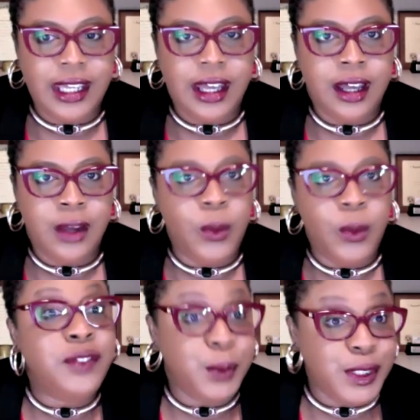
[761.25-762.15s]
one
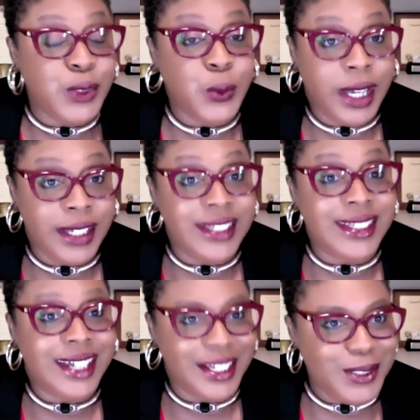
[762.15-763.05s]
of the reasons why I
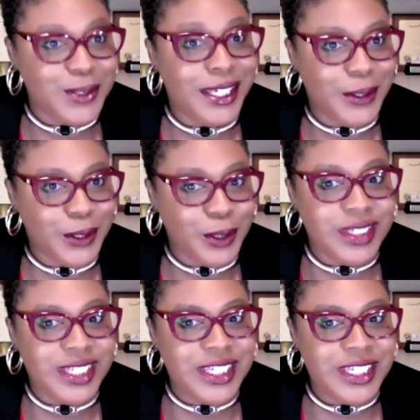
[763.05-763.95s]
decided to take on the
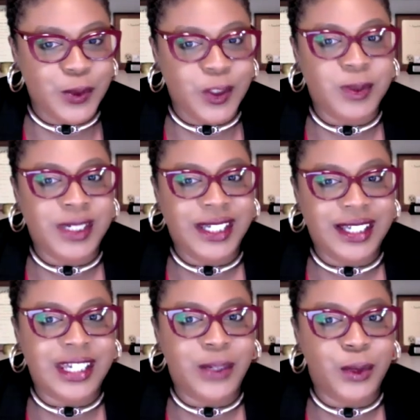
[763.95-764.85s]
position it was
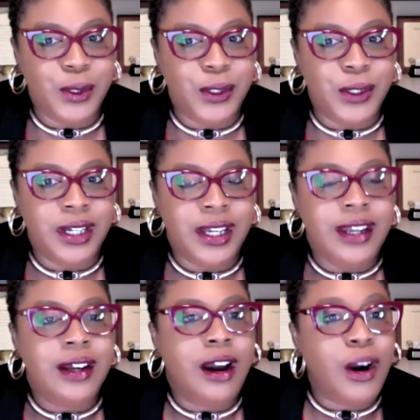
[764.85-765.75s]
because they were
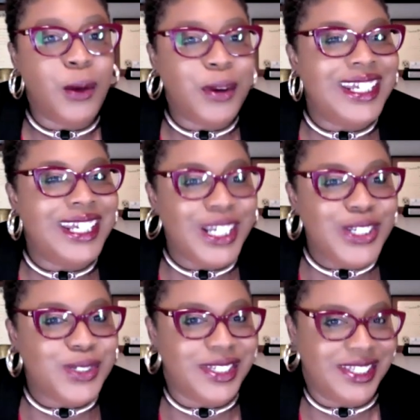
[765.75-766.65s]
already
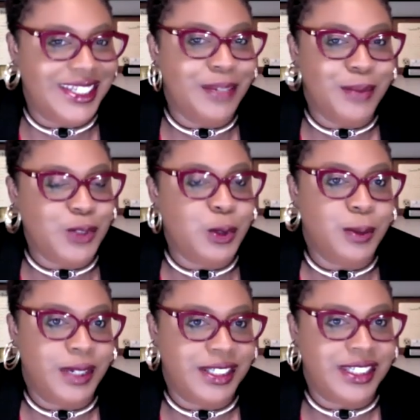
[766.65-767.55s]
interested in
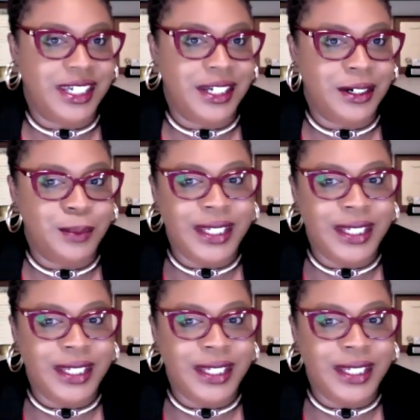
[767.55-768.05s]
measurement-based care.